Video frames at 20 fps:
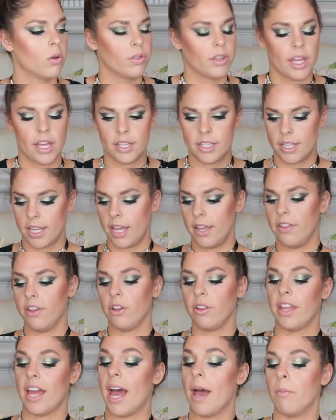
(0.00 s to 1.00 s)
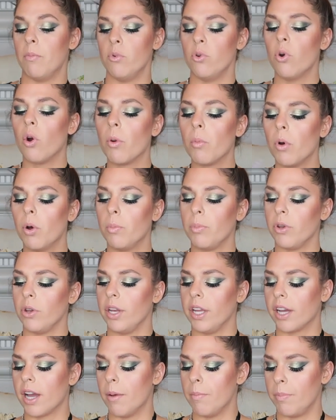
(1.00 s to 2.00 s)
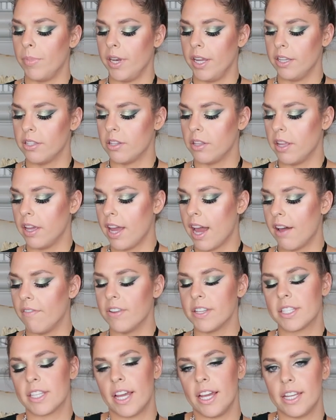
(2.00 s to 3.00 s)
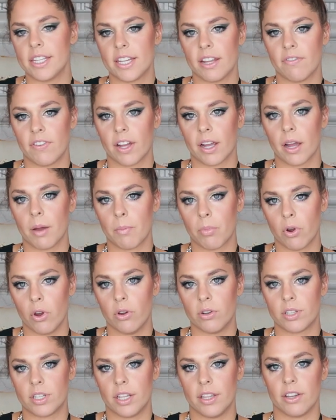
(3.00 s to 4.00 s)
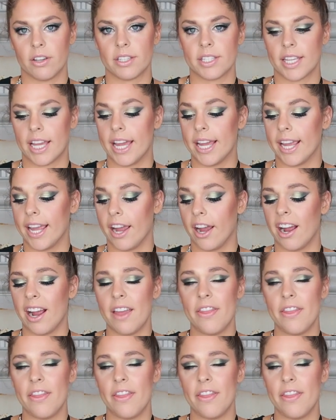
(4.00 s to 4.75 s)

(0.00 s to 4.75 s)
They say they're the Abnormal Beauty Company, so they have a scientific approach to their skincare.